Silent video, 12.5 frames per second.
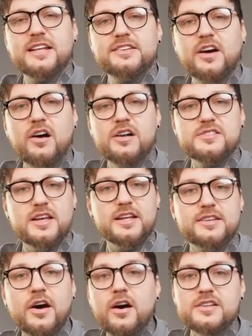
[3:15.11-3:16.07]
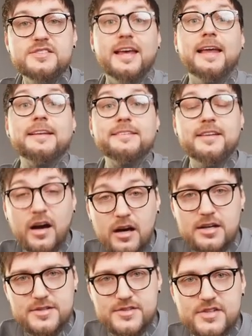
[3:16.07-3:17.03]
and tons and tons and
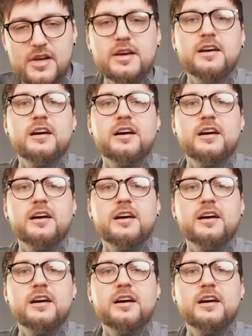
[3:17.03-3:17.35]
tons